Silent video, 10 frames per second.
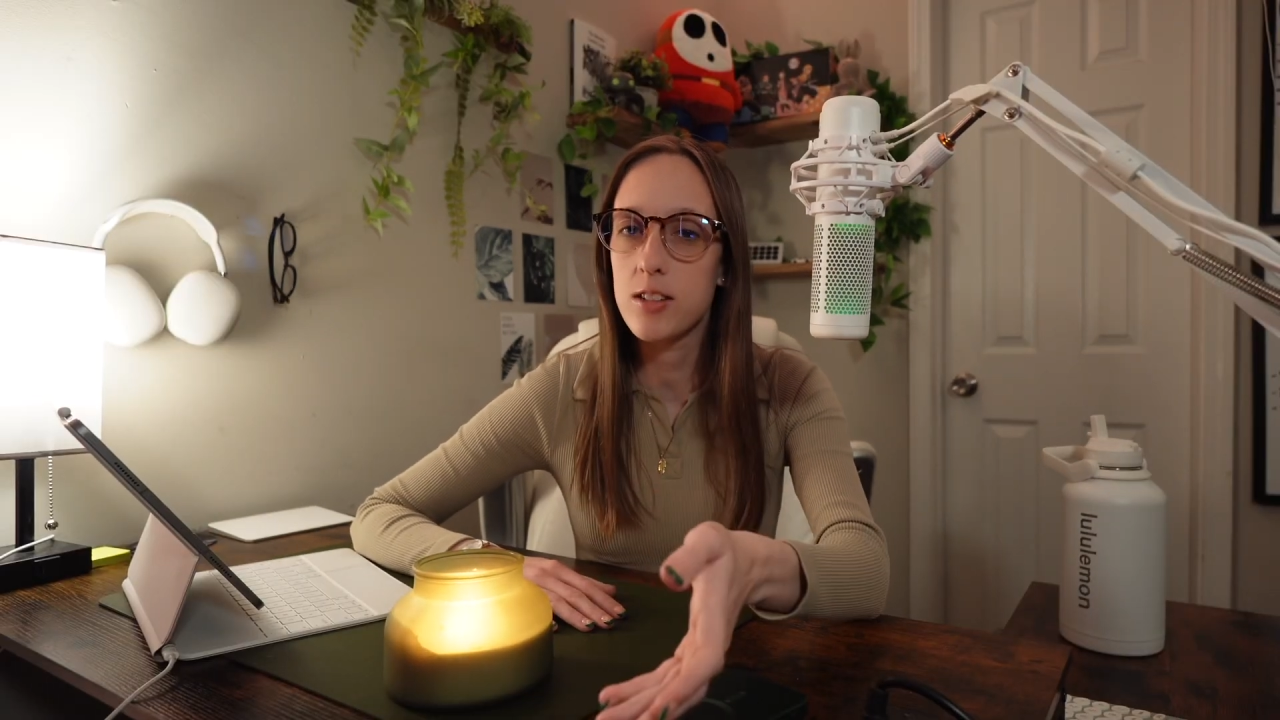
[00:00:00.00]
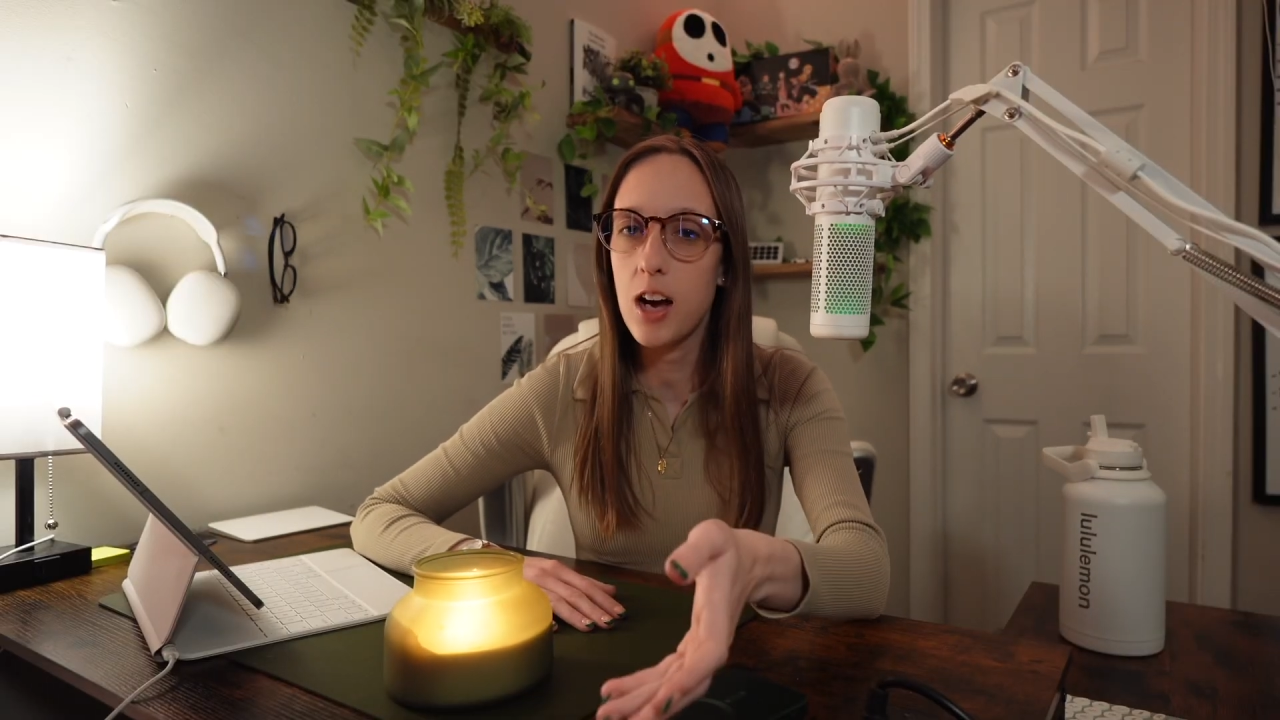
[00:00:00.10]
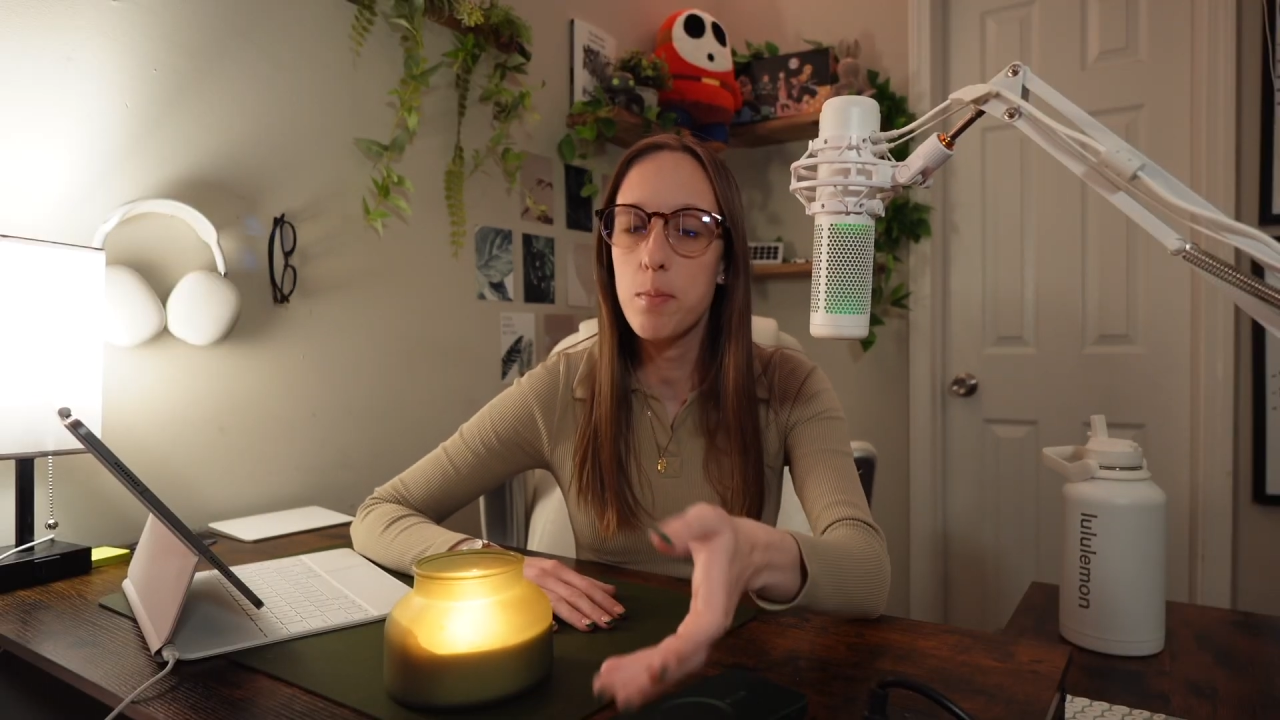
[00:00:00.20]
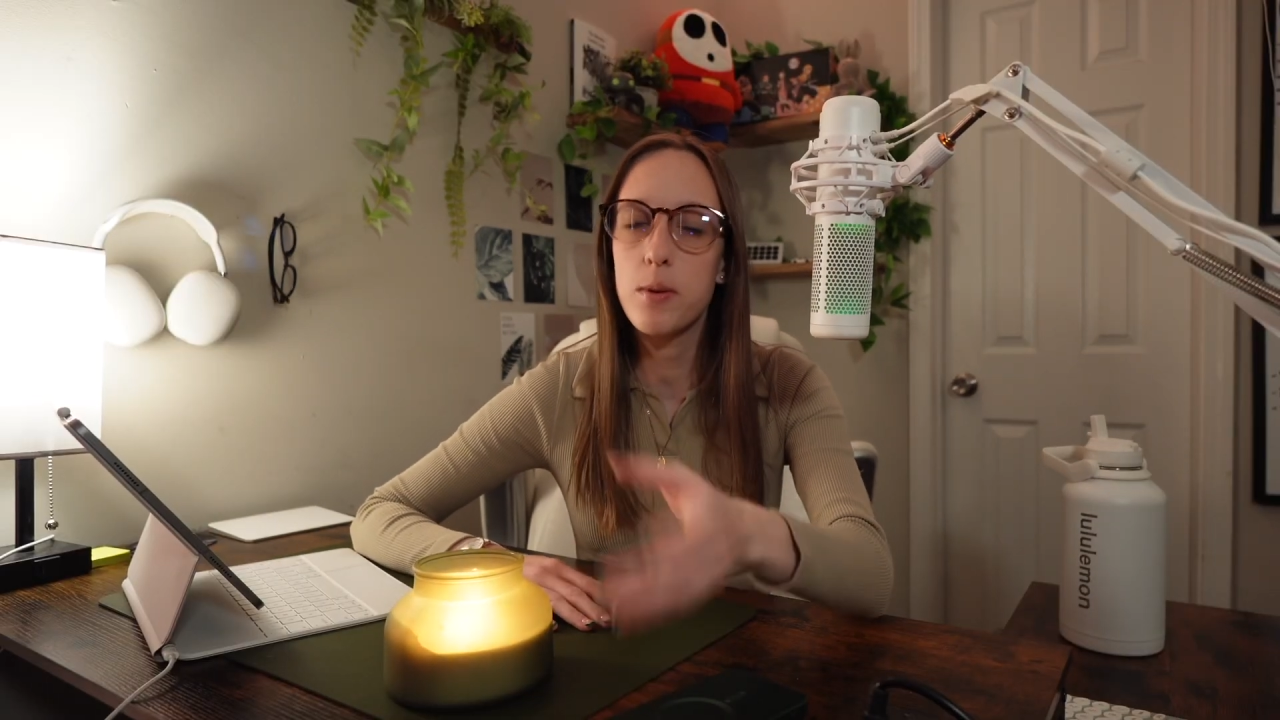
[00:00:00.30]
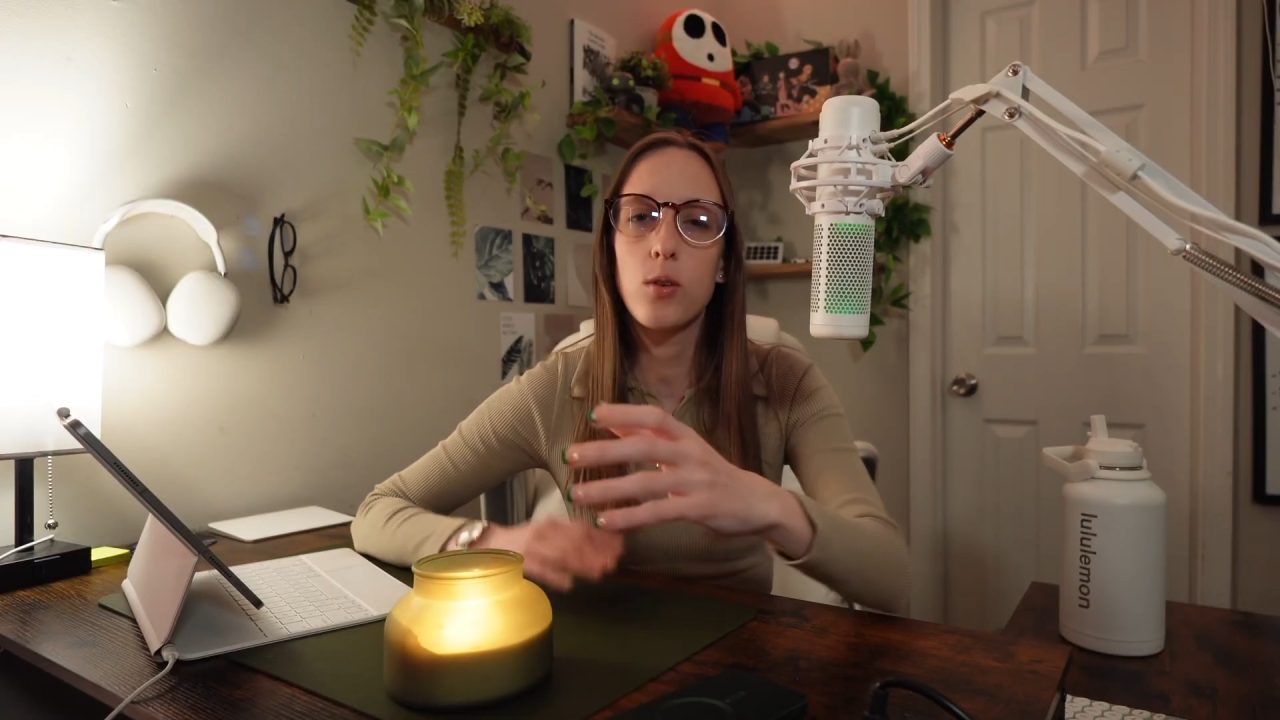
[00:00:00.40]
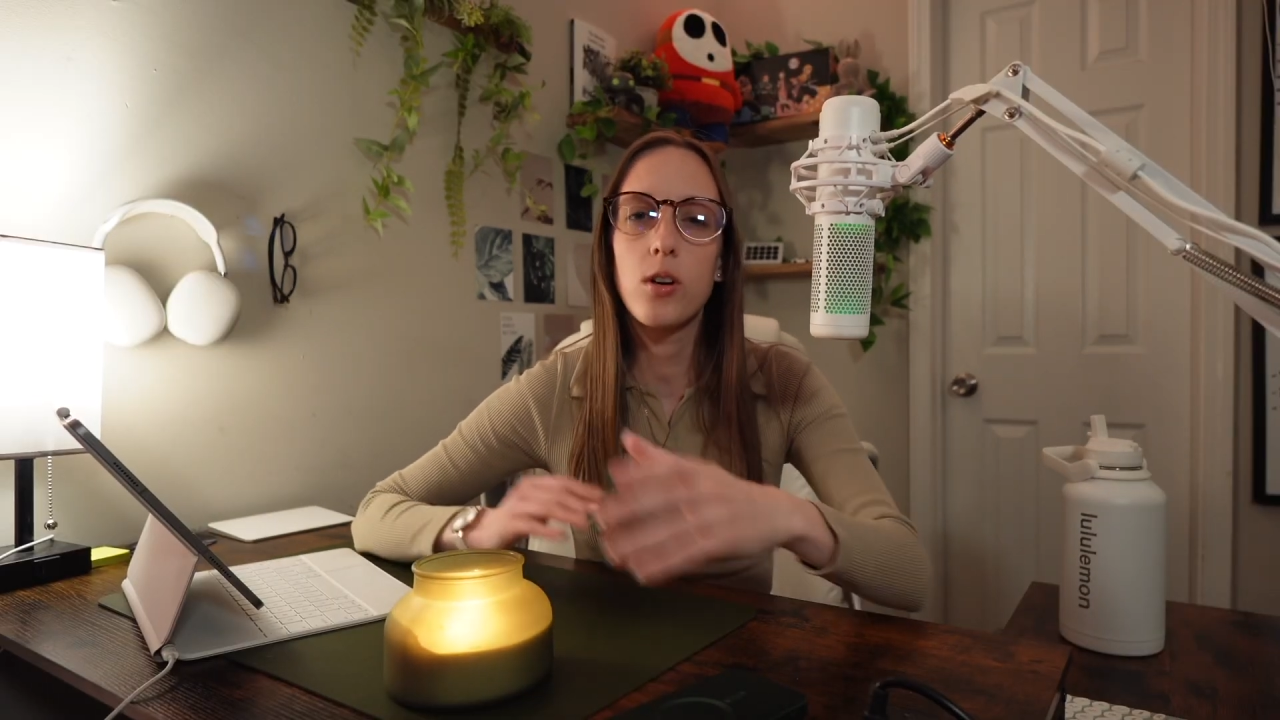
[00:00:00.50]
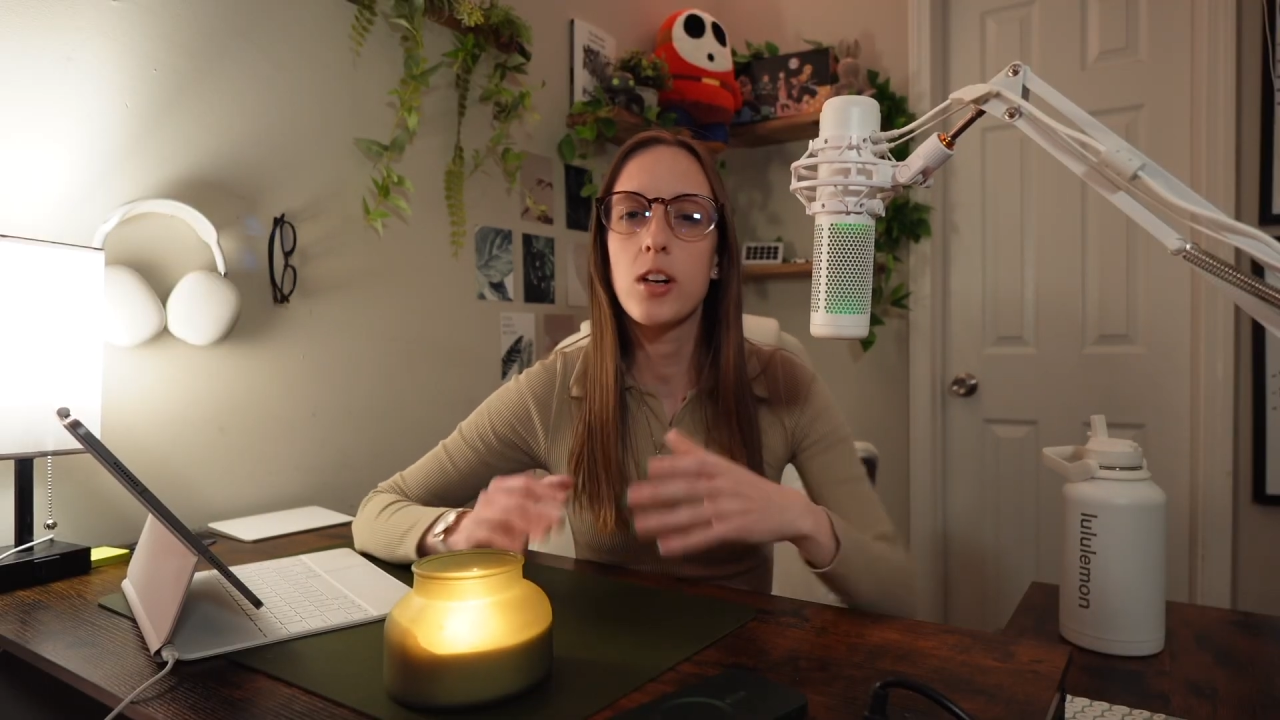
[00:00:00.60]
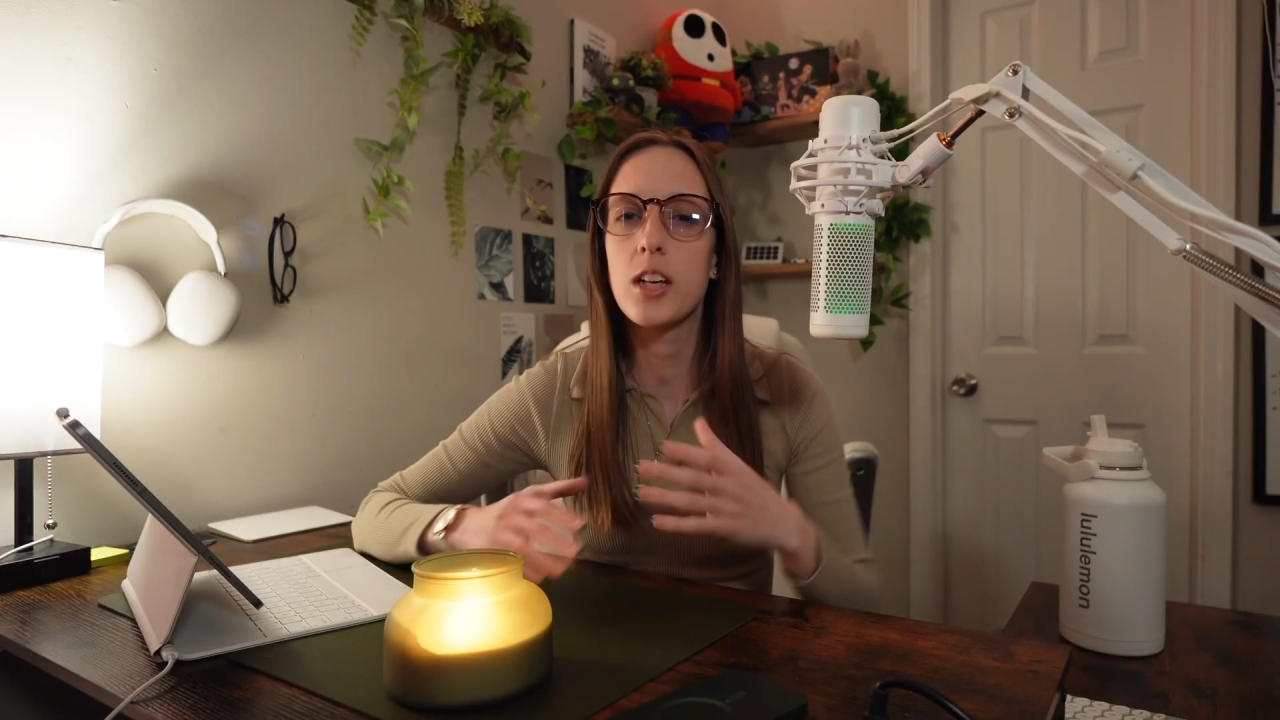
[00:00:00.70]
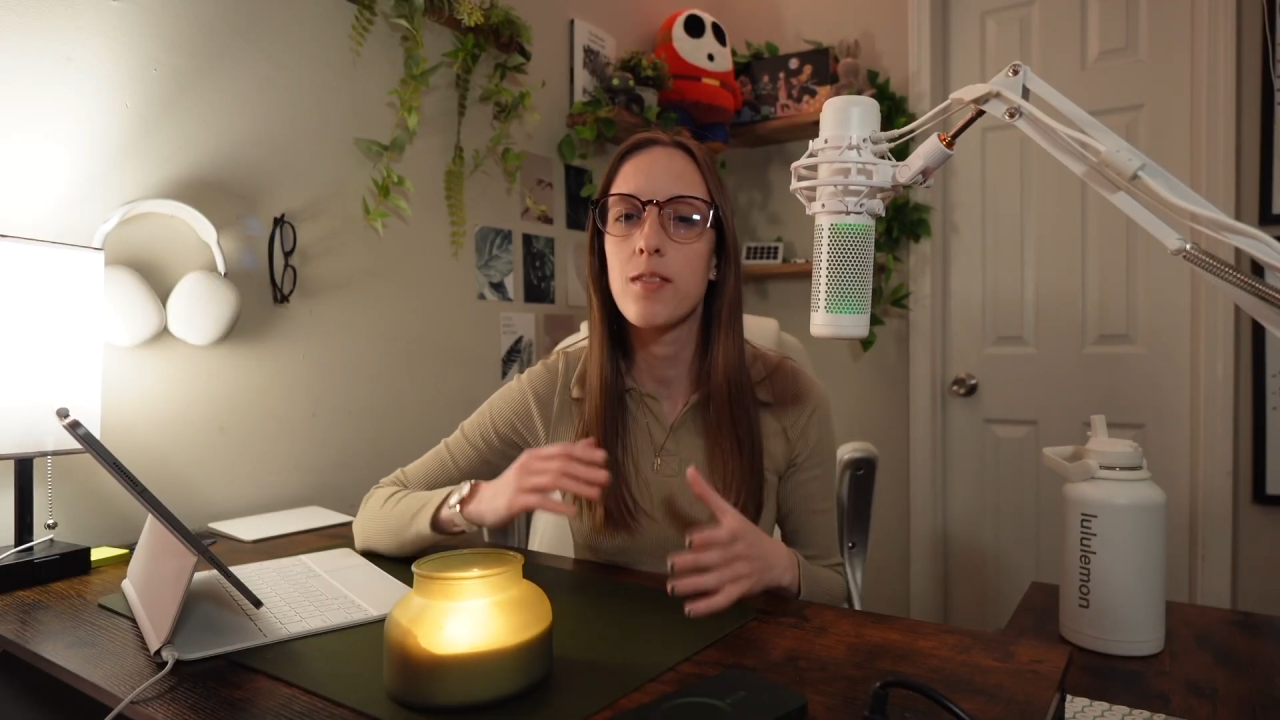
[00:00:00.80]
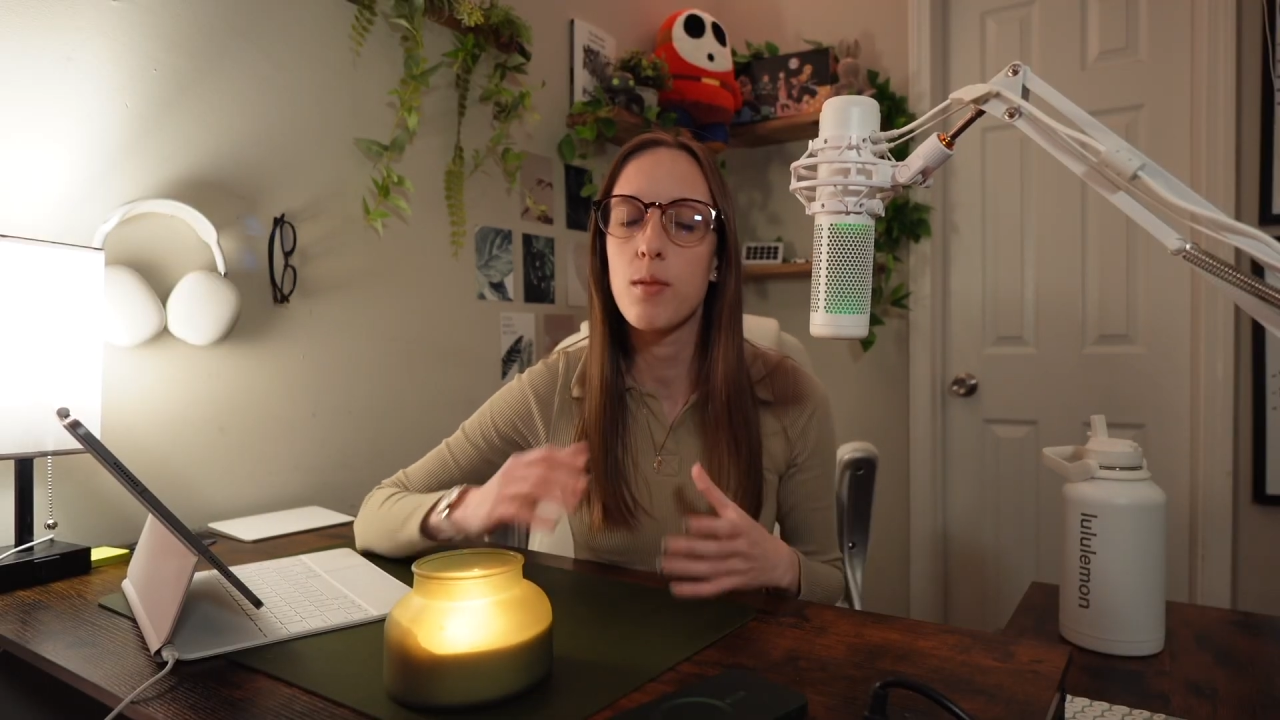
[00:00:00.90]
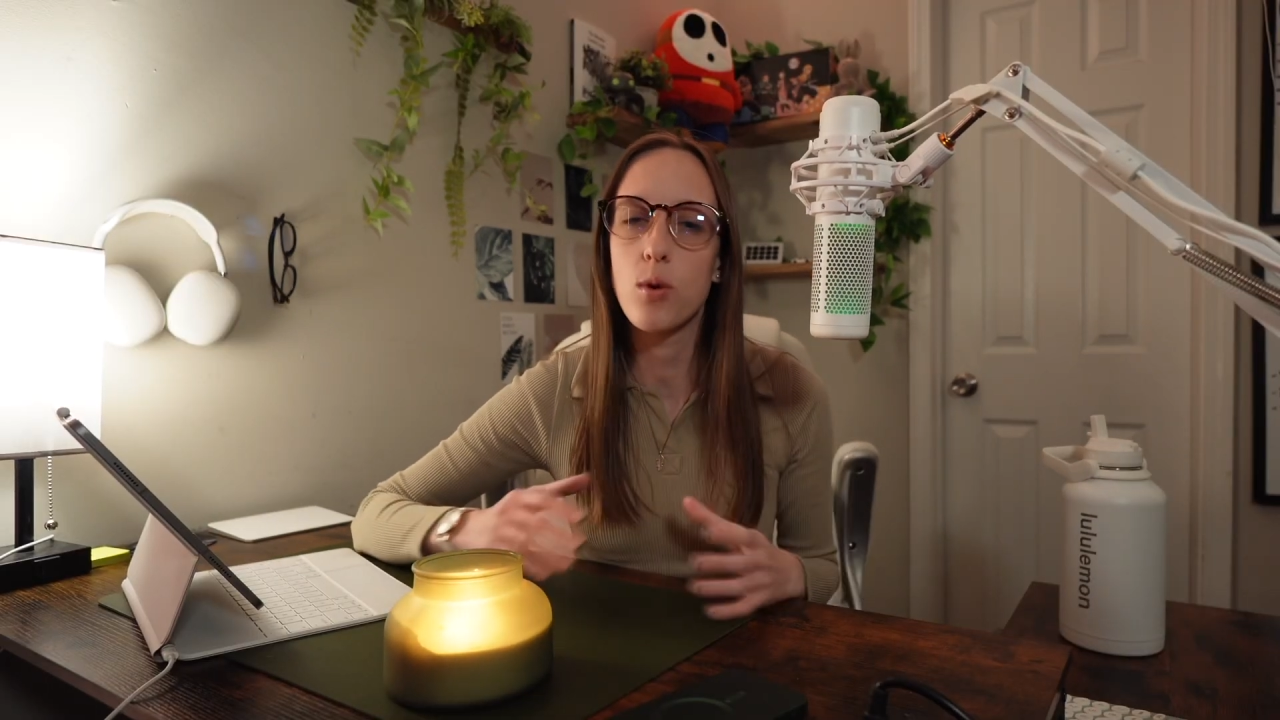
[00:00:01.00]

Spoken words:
top in order to give it